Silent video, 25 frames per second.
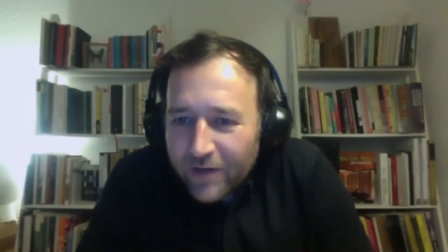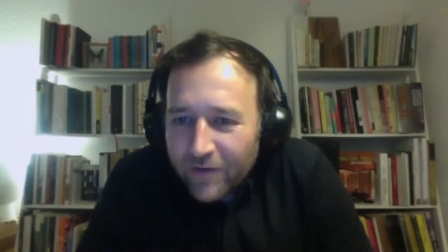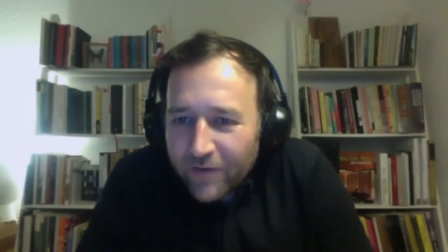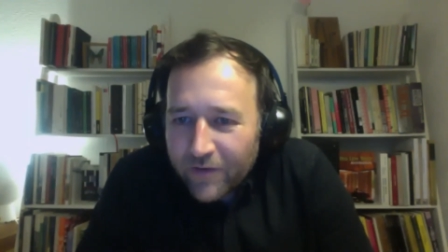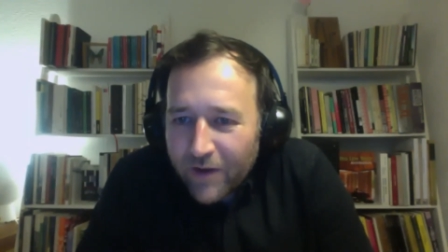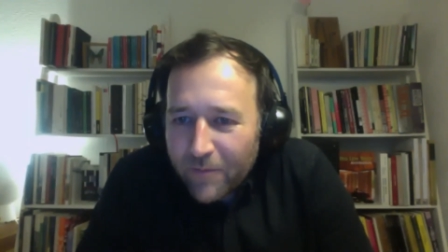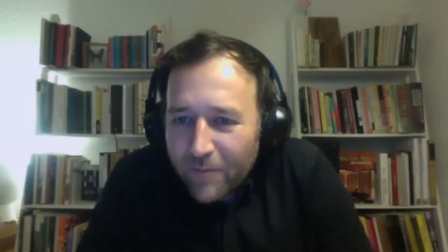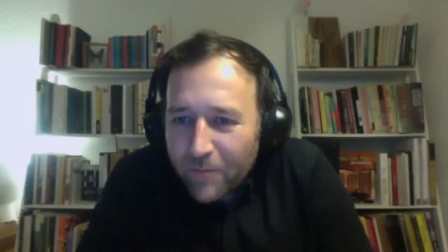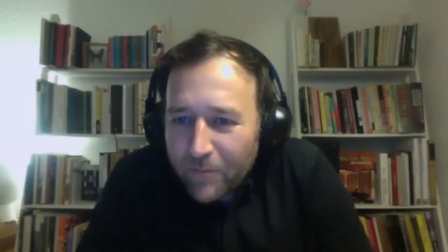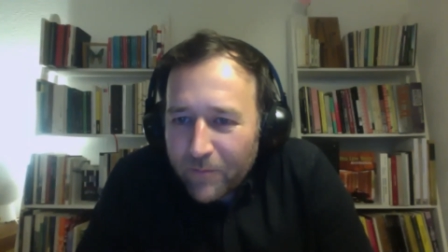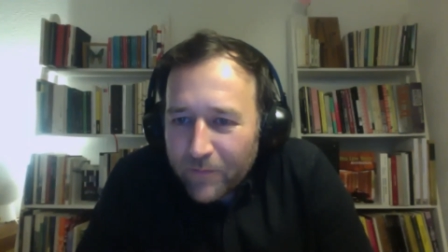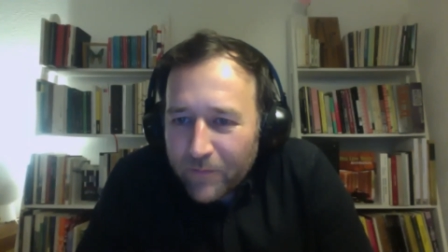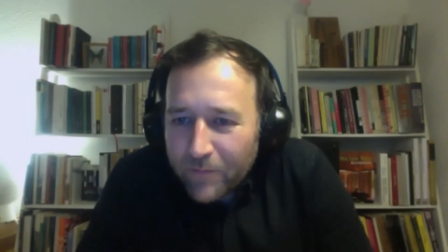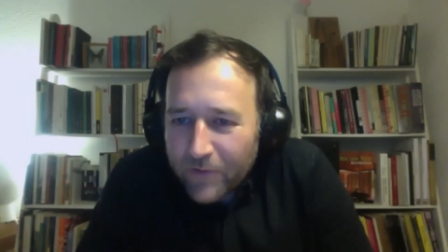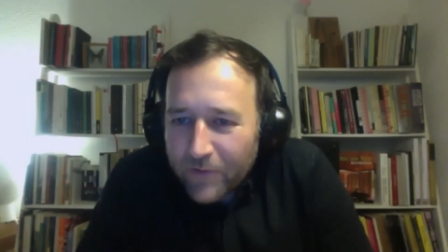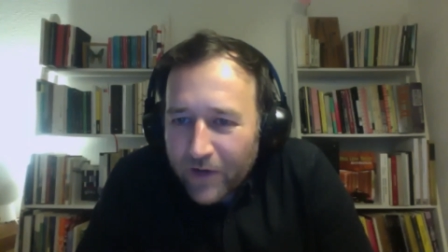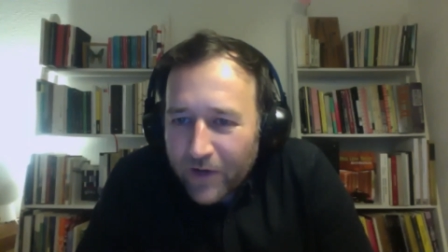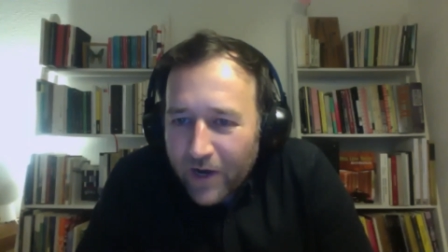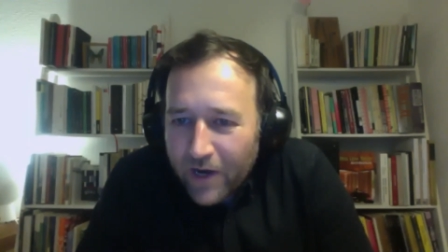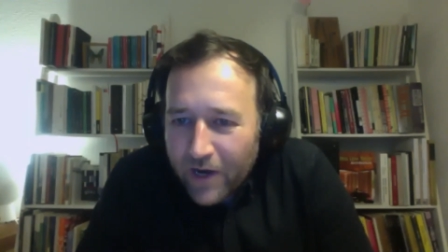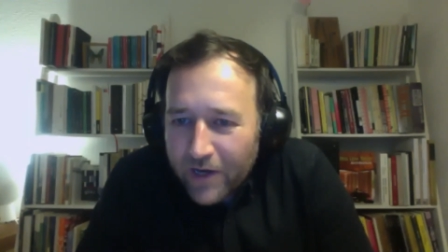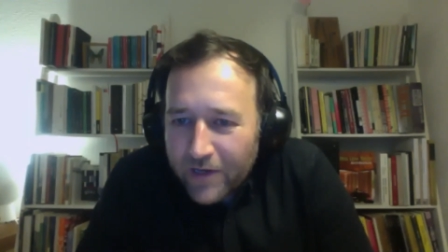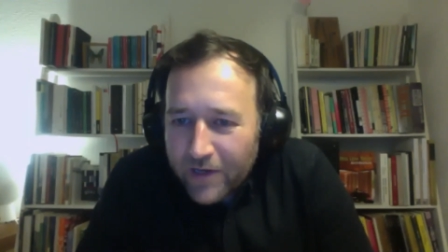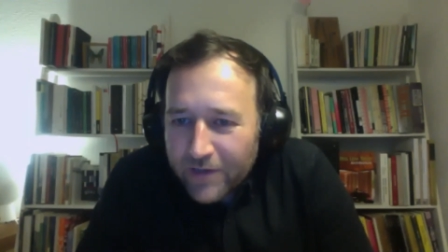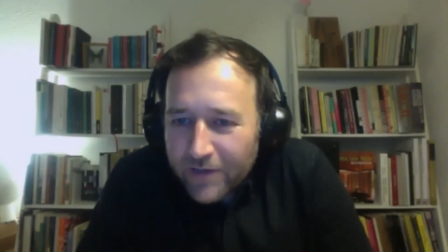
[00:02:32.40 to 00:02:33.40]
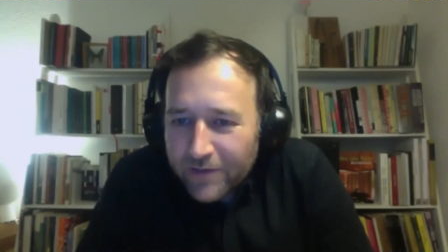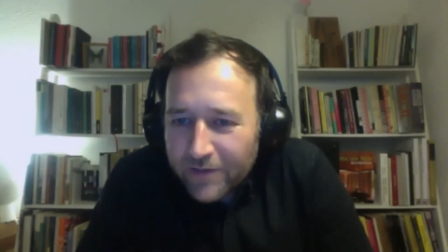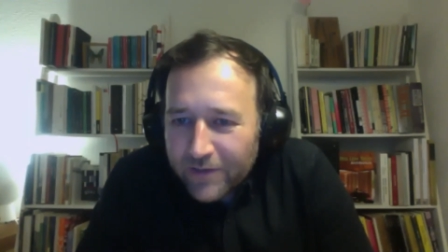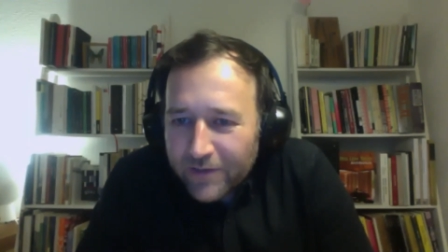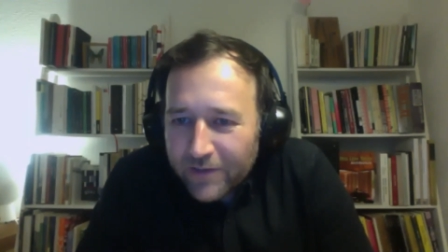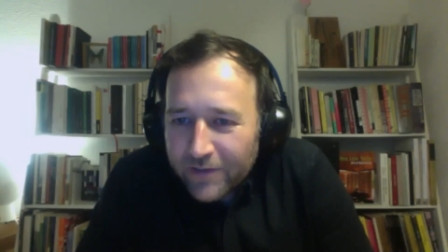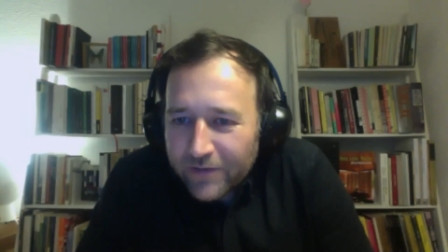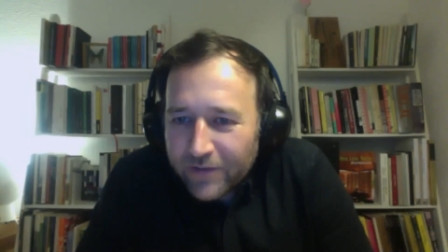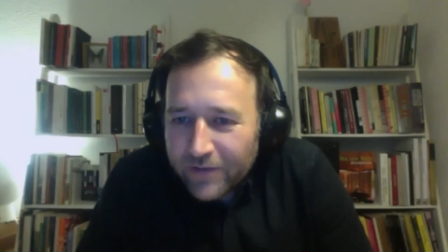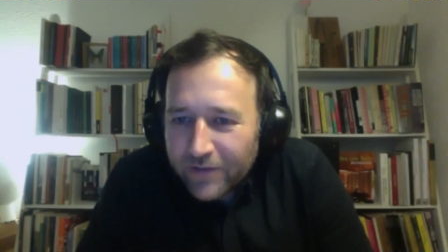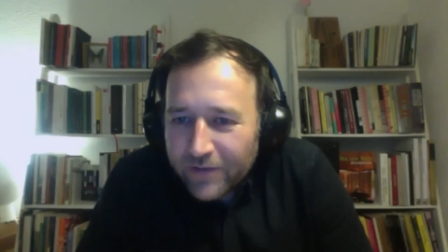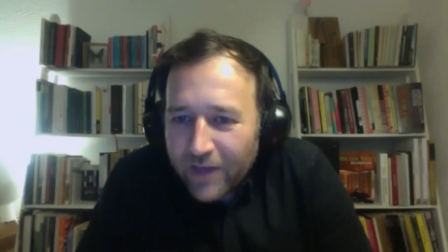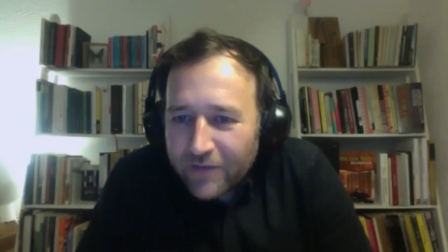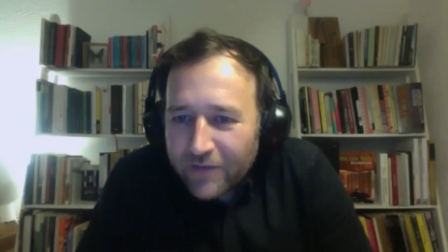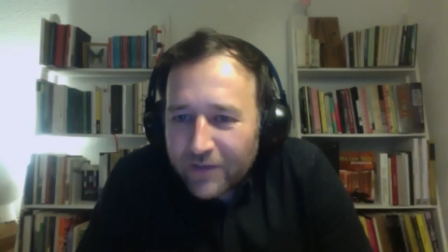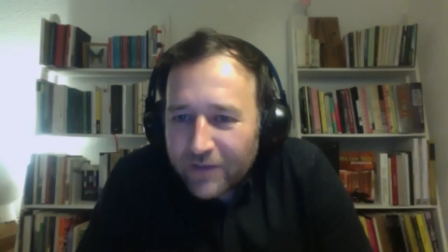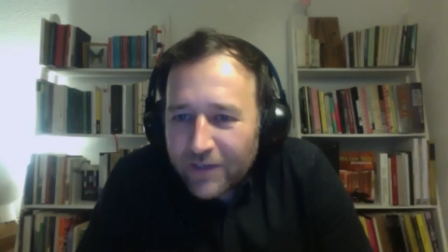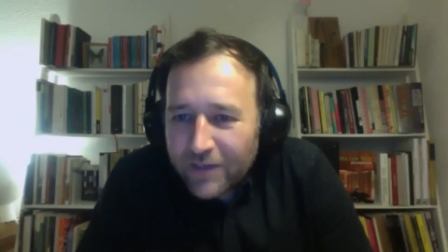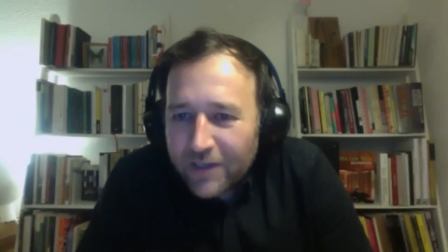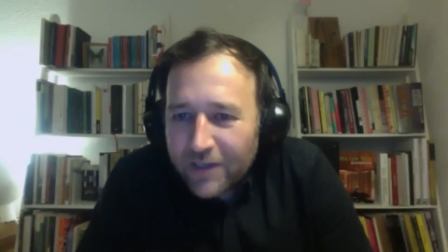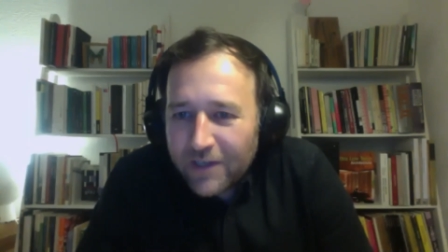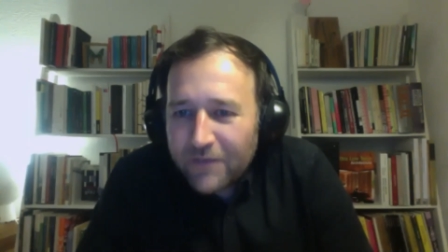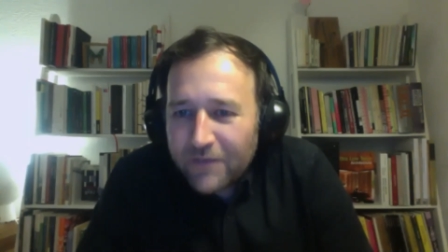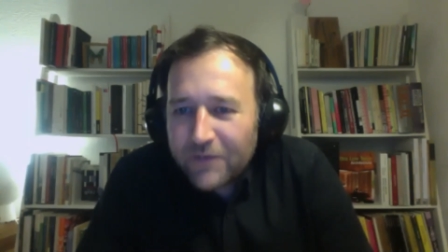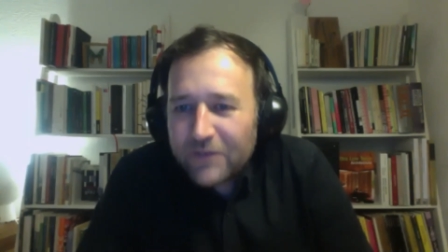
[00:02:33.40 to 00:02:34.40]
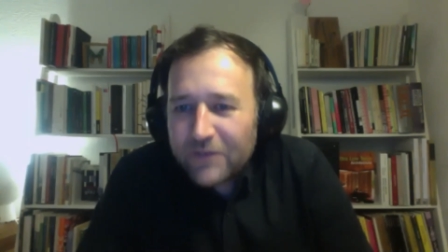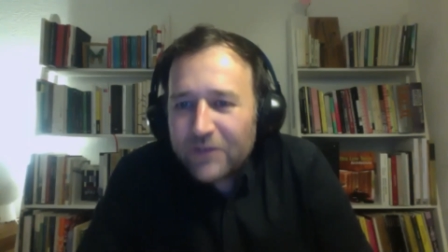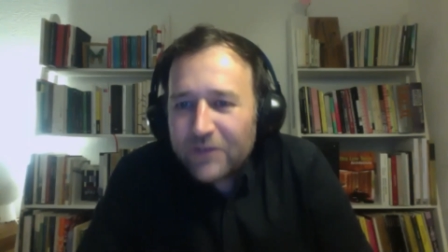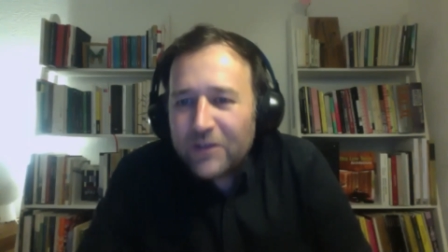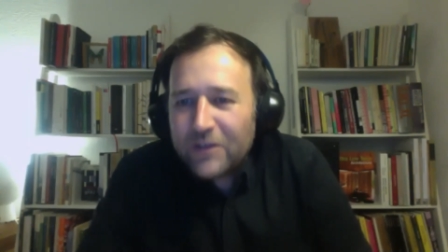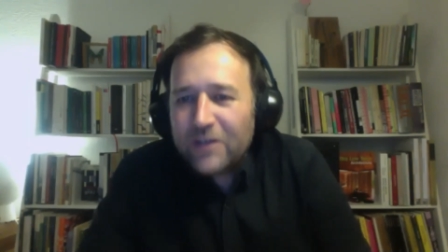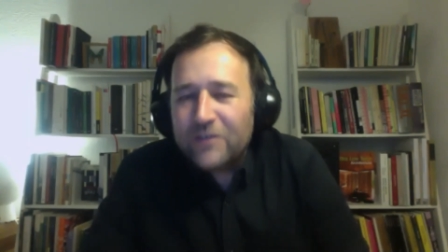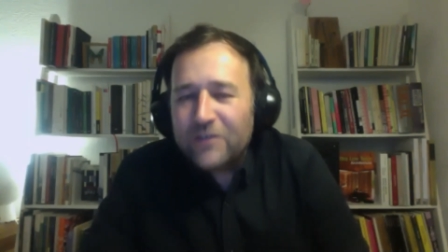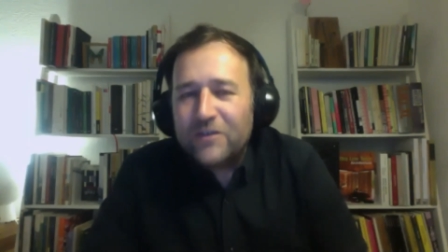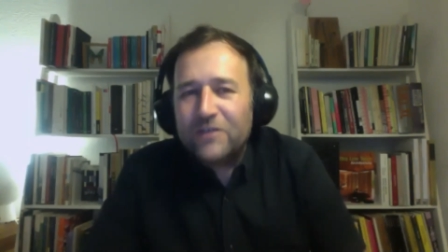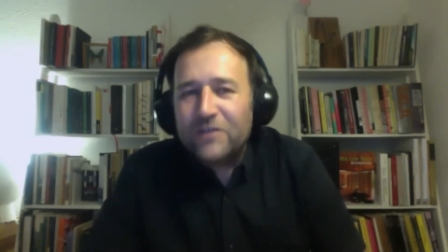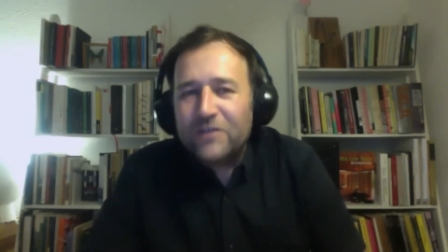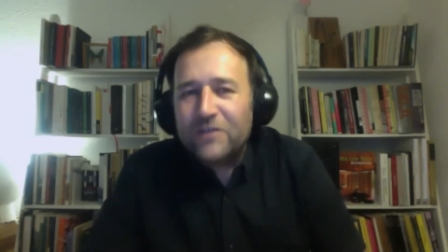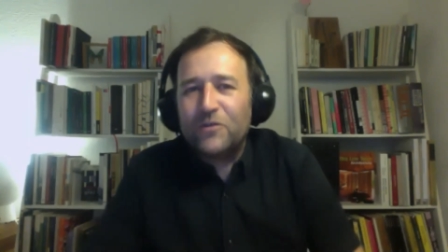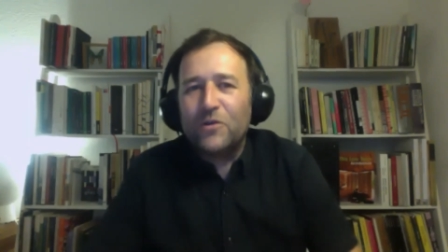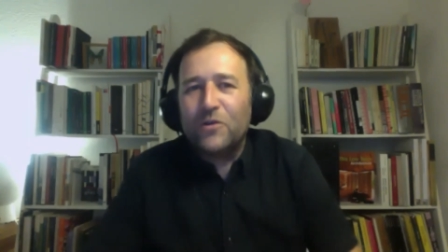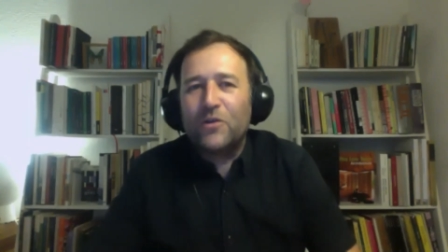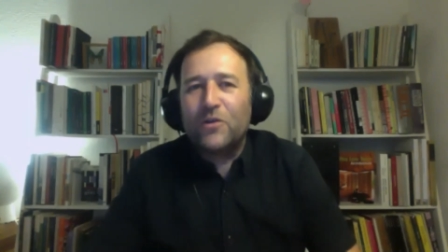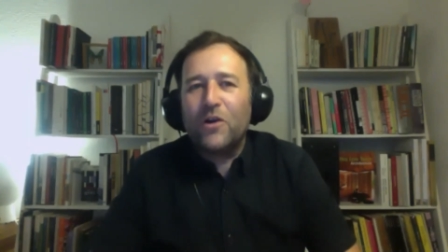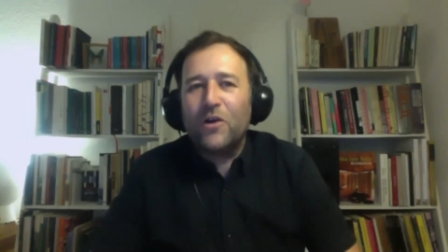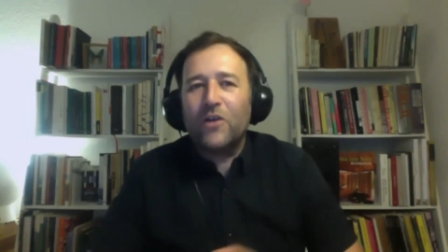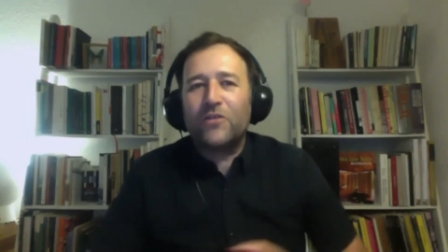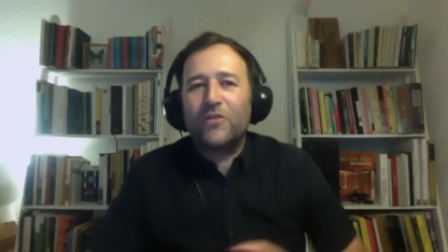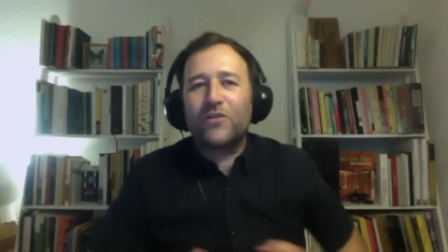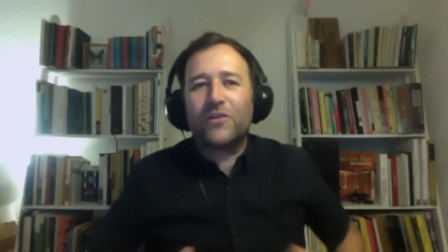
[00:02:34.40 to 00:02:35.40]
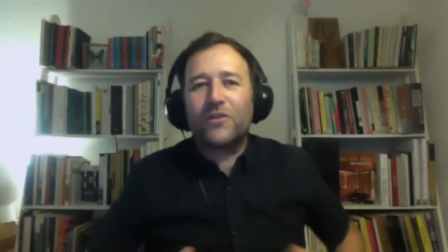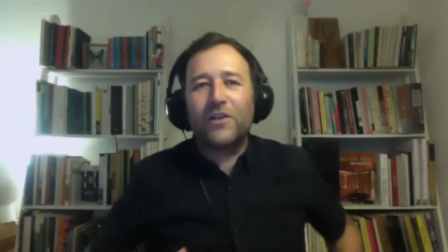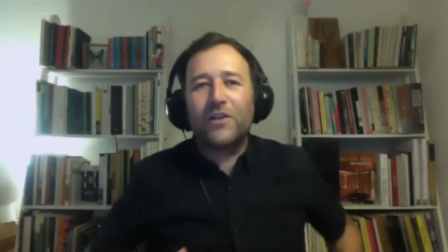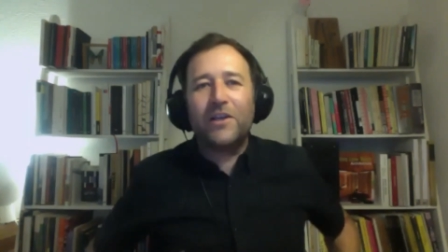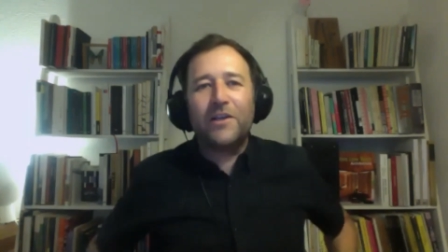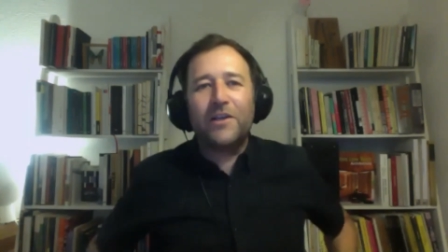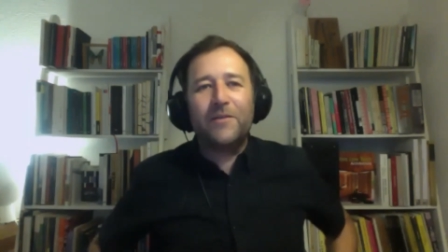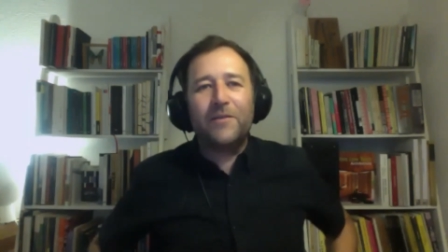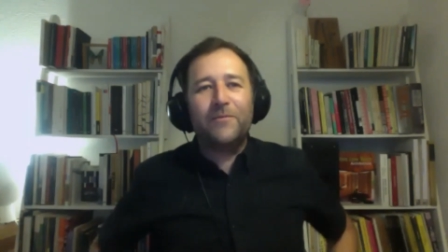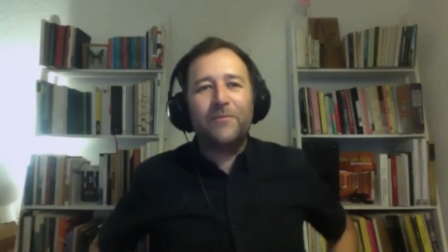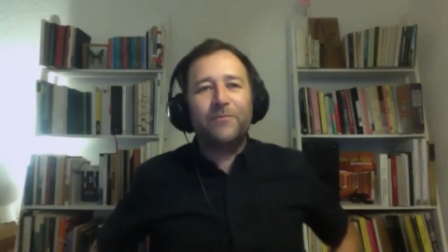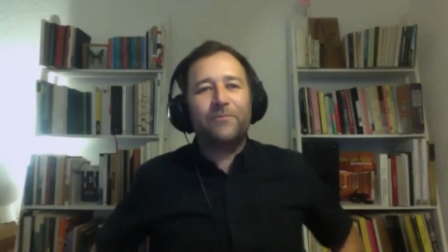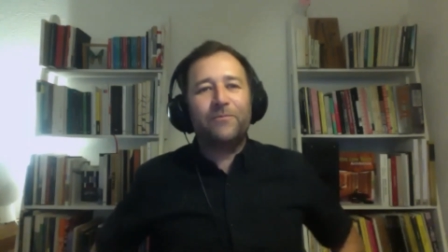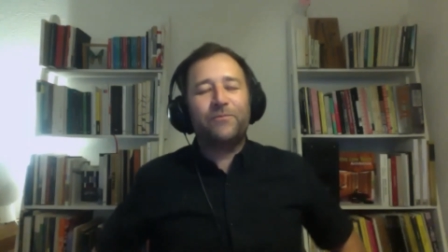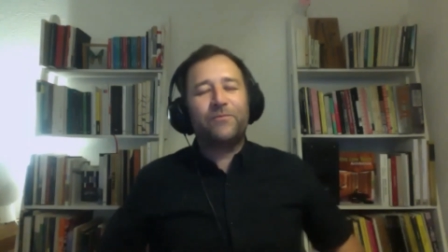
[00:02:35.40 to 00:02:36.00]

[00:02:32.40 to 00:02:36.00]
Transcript: Ram Rai is asking if it's, is it too costly.